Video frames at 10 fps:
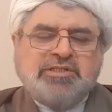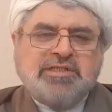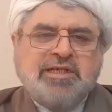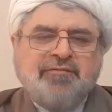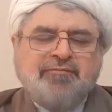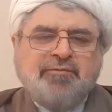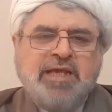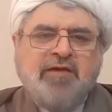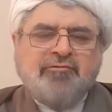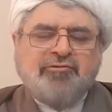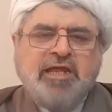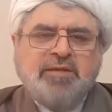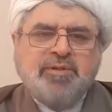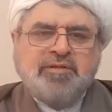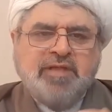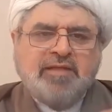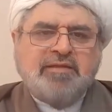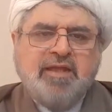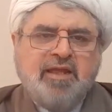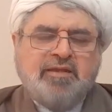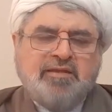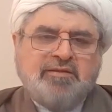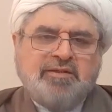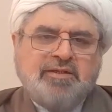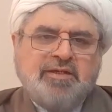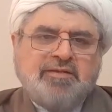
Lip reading: Because if we have rayb in that day,